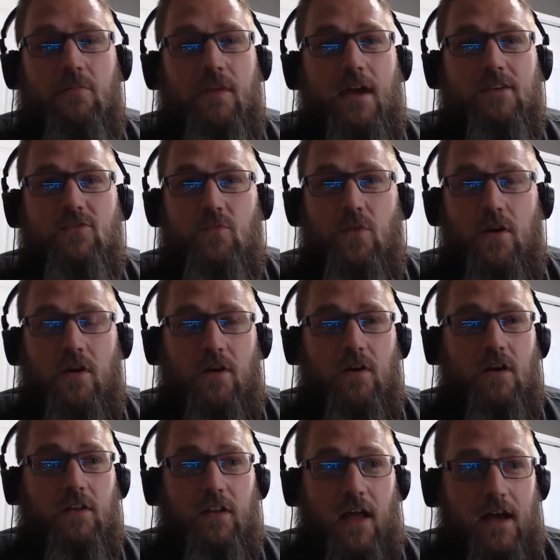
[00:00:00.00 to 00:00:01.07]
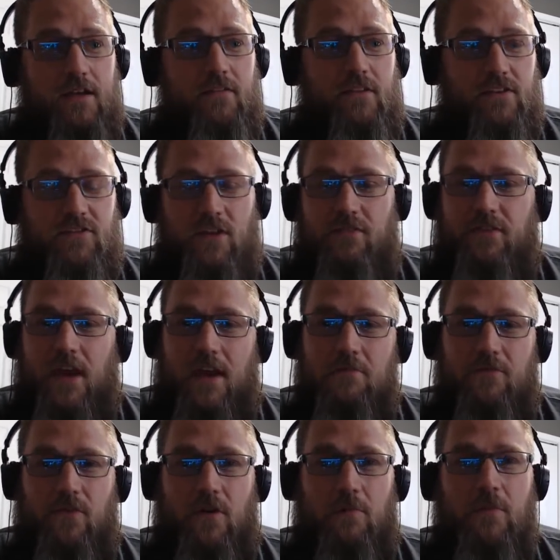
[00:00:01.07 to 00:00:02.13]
That's where a lot of the stuff came from.